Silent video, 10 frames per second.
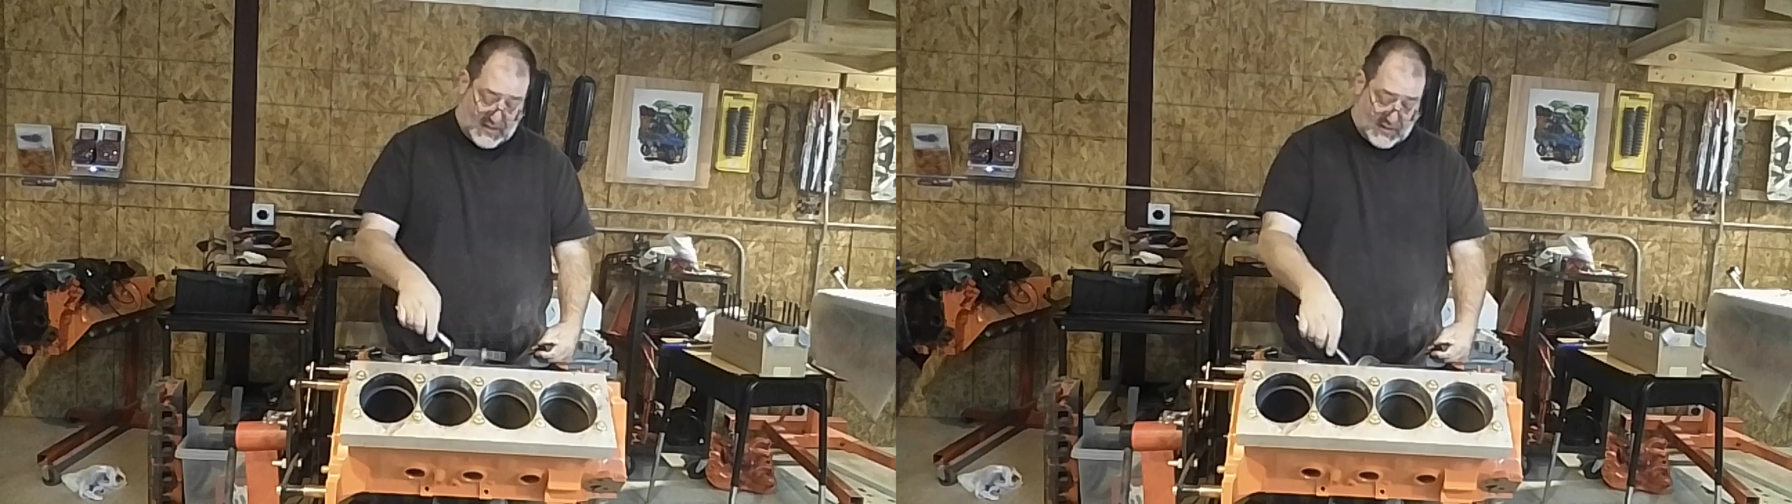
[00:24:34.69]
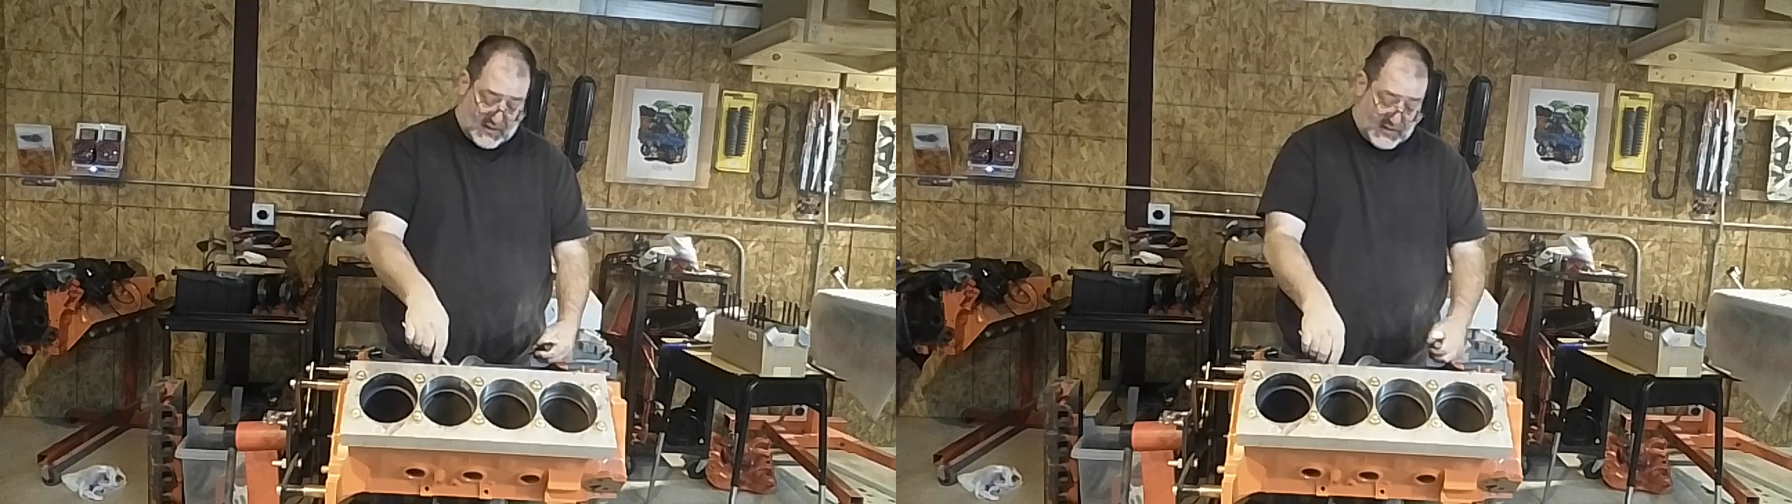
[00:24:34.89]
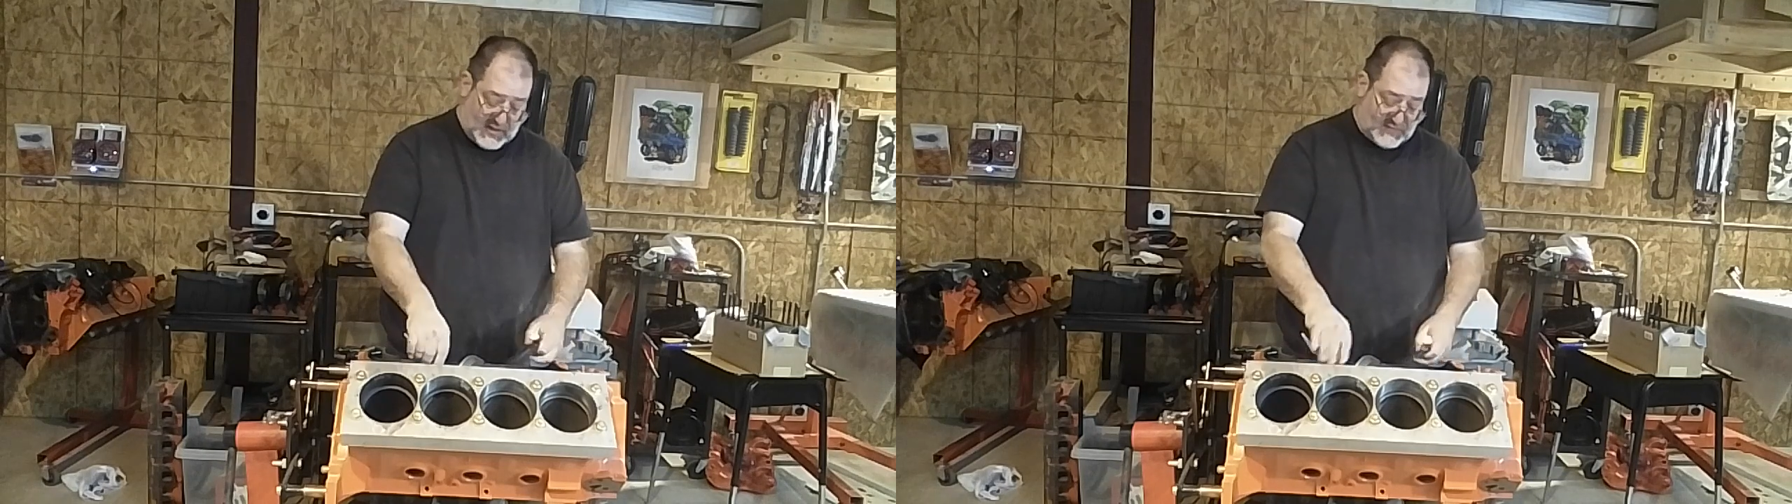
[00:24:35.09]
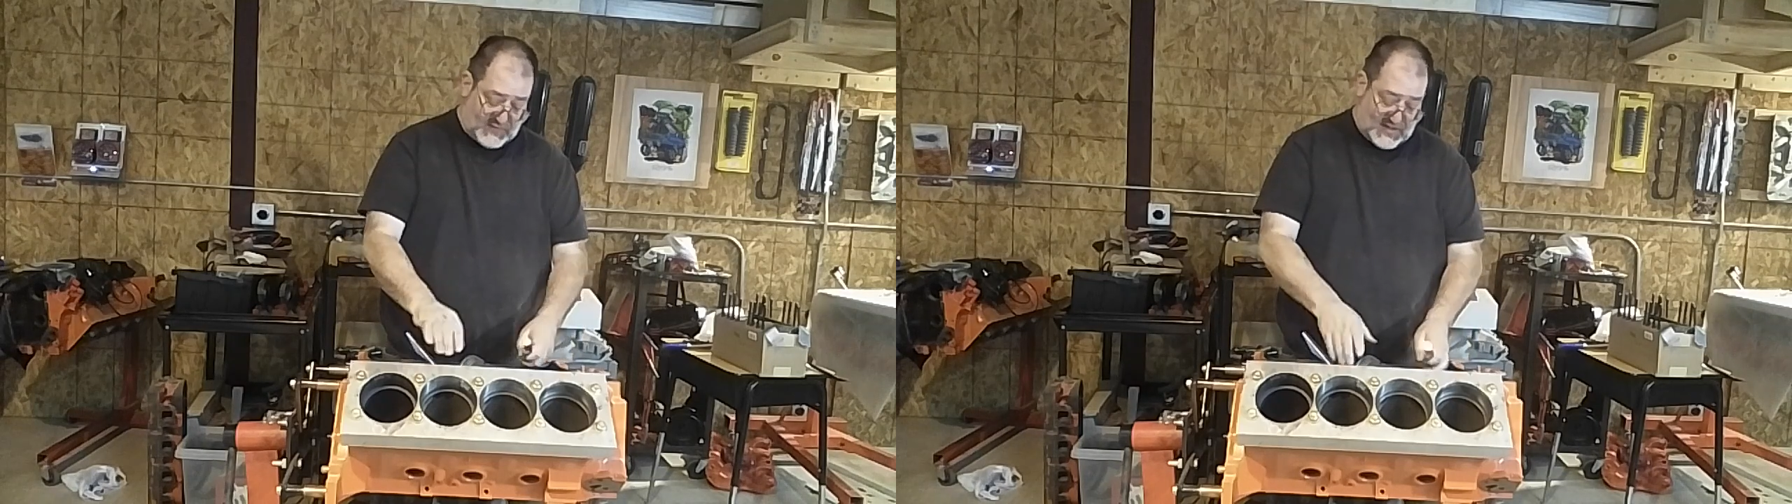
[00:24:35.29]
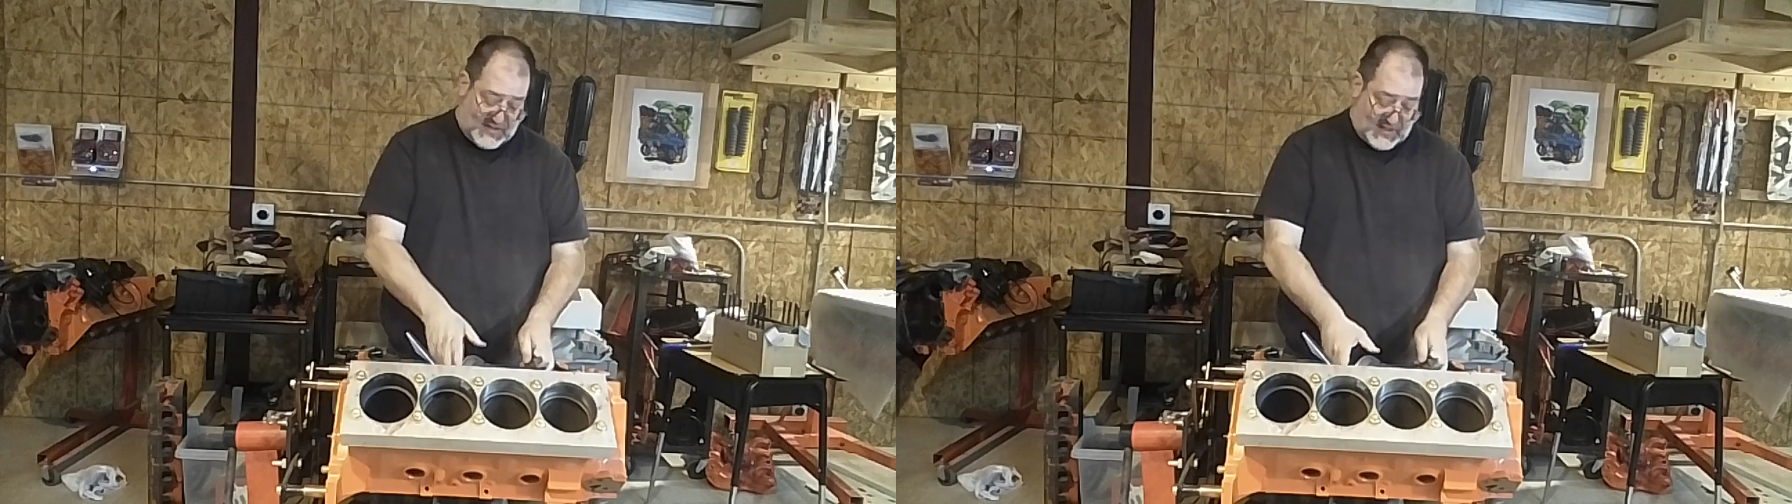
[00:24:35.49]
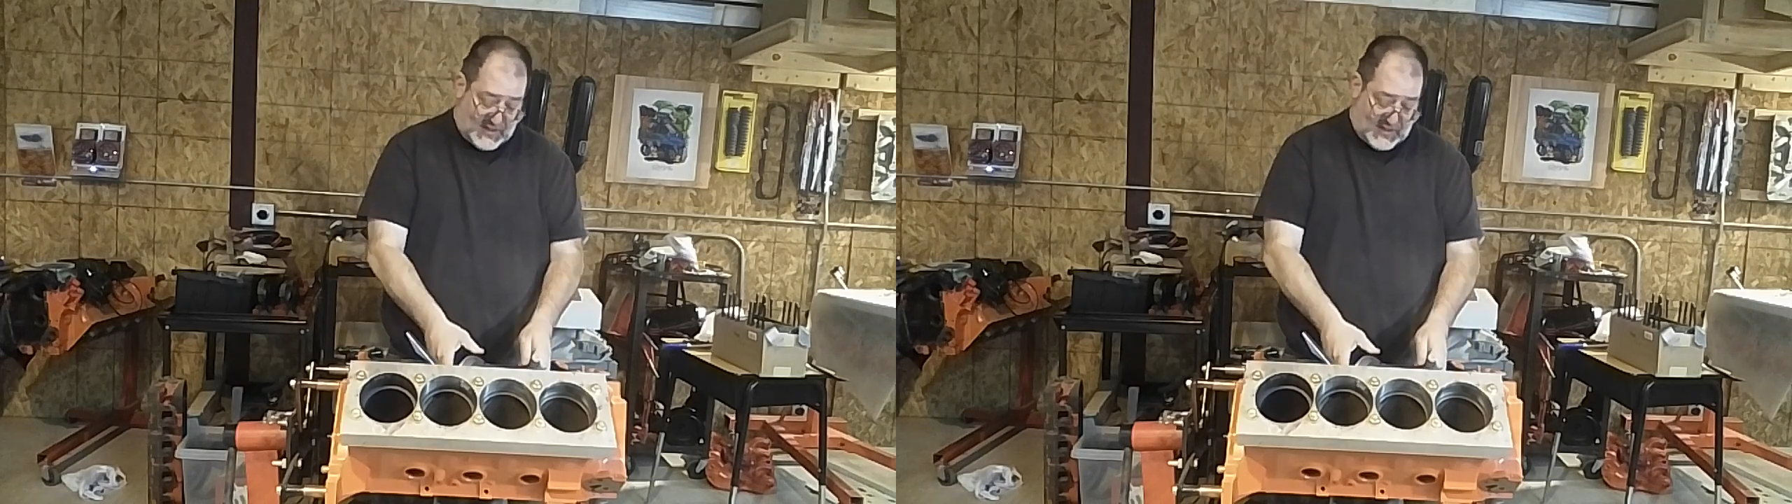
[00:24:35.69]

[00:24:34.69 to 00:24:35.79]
to get the clearance I